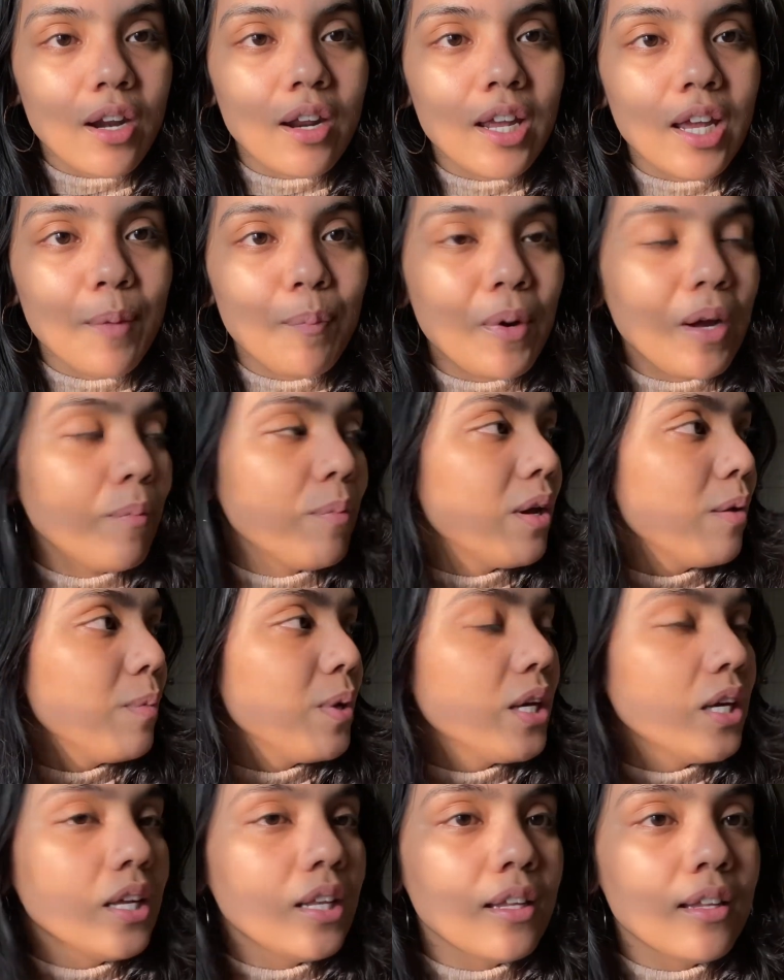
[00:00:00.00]
to get my
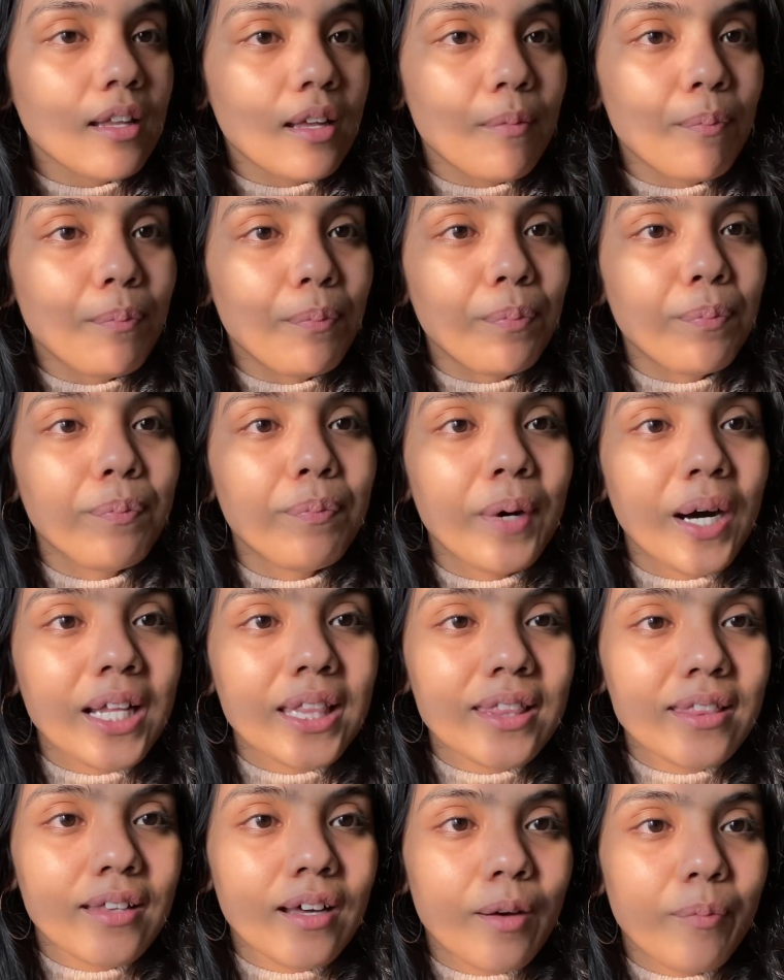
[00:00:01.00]
baby in that
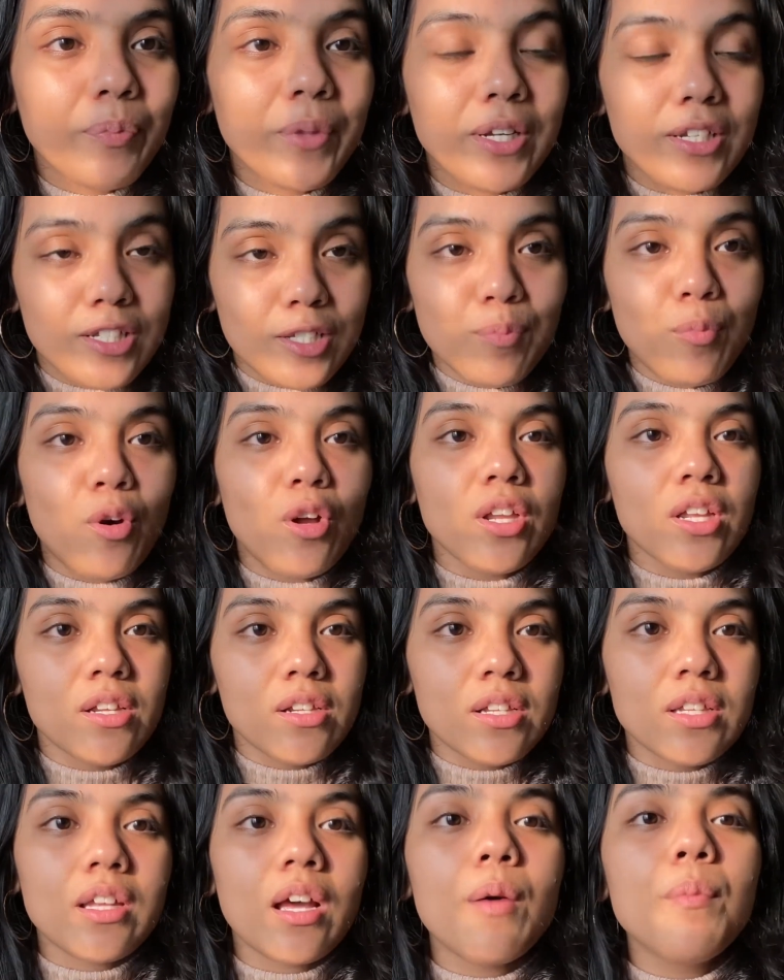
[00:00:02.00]
bathtub, that small
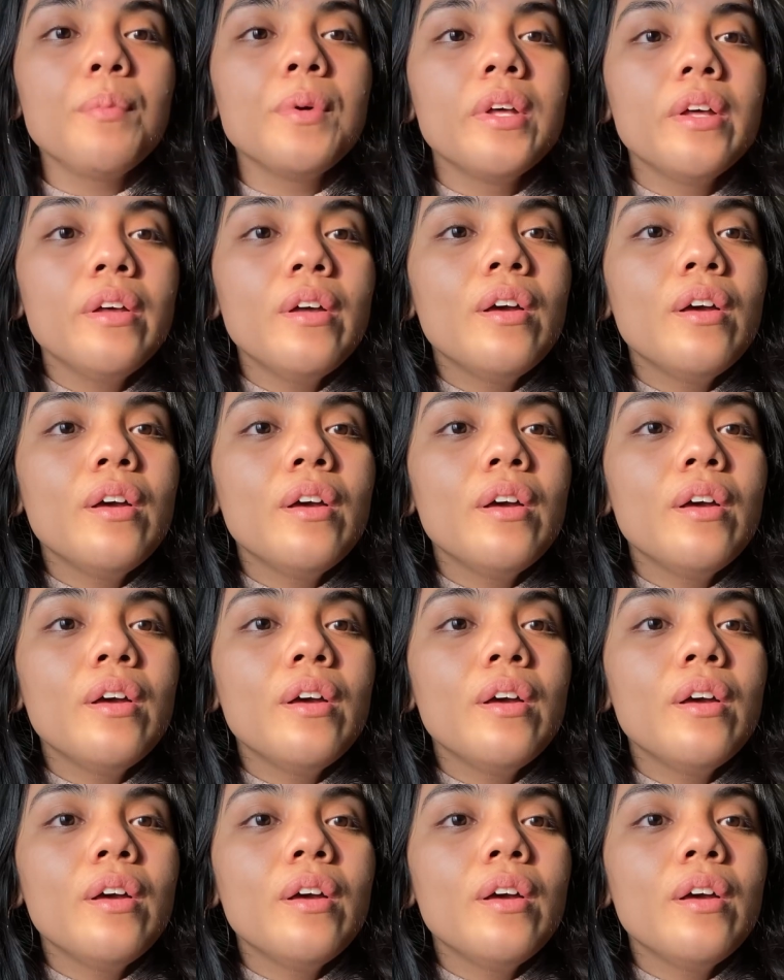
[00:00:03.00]
little tub.